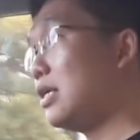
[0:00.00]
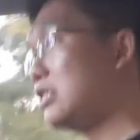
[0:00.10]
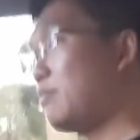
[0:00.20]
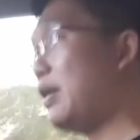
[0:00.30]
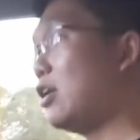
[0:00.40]

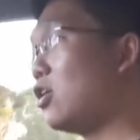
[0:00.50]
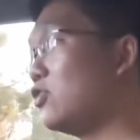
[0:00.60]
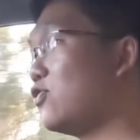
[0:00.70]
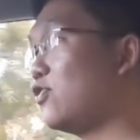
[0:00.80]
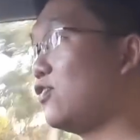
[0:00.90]
it's a big
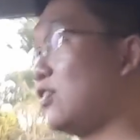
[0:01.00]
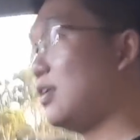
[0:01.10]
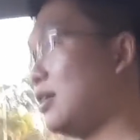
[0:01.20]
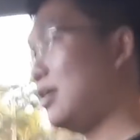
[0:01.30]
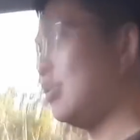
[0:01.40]
loss.
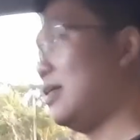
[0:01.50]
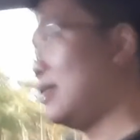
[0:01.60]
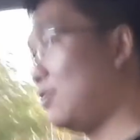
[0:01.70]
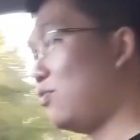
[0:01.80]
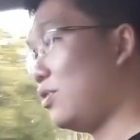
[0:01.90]

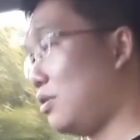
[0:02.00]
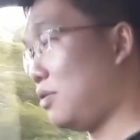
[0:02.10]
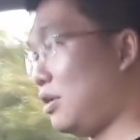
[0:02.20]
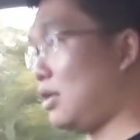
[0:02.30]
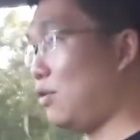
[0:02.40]

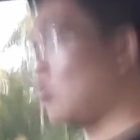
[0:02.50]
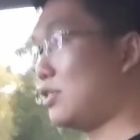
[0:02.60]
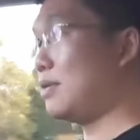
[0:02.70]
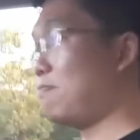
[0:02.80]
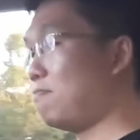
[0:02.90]
It
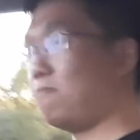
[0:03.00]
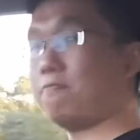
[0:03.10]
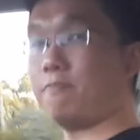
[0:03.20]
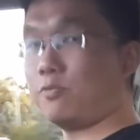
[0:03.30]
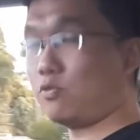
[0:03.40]
was a
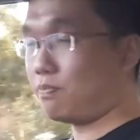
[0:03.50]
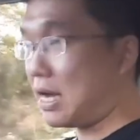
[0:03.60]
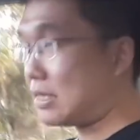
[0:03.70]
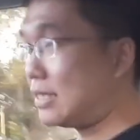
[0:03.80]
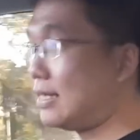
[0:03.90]

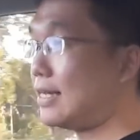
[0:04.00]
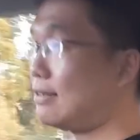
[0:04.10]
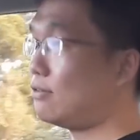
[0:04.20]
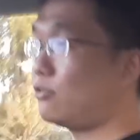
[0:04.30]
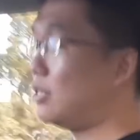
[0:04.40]
passing
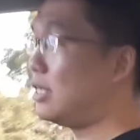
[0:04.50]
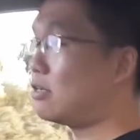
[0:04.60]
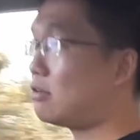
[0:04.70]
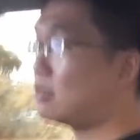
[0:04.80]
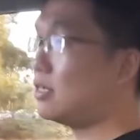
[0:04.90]
that
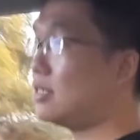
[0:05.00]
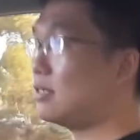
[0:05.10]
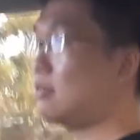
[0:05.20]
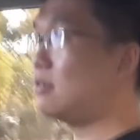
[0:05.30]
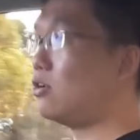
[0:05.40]
really
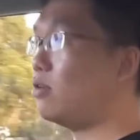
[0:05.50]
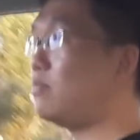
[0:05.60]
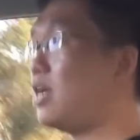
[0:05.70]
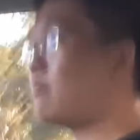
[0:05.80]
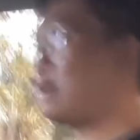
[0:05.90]
caught
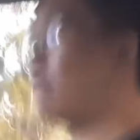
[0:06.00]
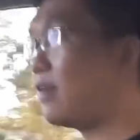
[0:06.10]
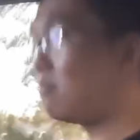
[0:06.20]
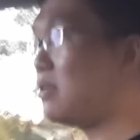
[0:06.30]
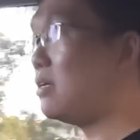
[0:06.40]
me and my
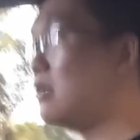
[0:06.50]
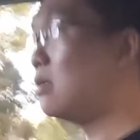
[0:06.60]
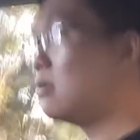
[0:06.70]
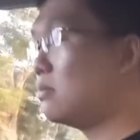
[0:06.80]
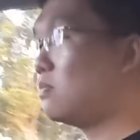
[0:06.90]
family
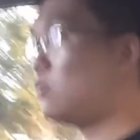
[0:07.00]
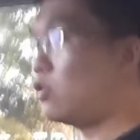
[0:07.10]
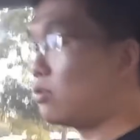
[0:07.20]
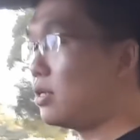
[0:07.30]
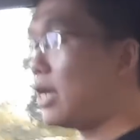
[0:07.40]

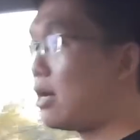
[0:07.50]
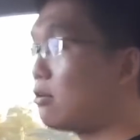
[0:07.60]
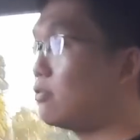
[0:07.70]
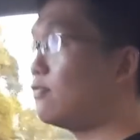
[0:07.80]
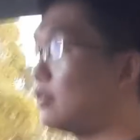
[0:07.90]
totally
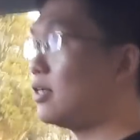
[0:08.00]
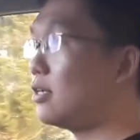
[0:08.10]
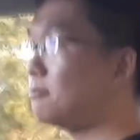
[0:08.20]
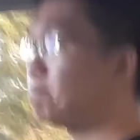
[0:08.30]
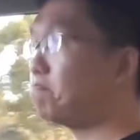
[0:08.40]
out of
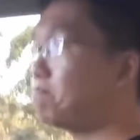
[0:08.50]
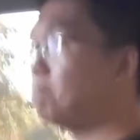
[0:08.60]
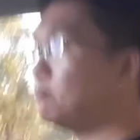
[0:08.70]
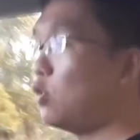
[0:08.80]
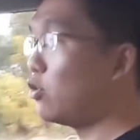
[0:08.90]

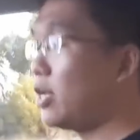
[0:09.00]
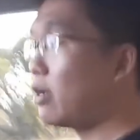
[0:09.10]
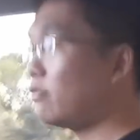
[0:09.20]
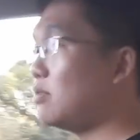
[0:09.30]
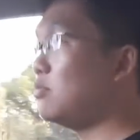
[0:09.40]

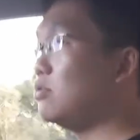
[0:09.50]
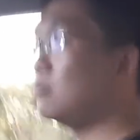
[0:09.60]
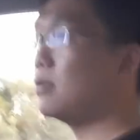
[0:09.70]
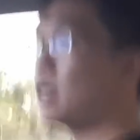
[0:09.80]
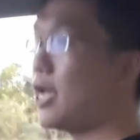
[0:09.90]
the
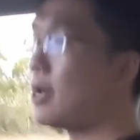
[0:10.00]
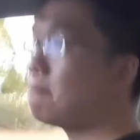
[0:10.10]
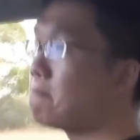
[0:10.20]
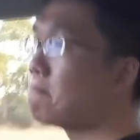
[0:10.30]
blue. Yeah.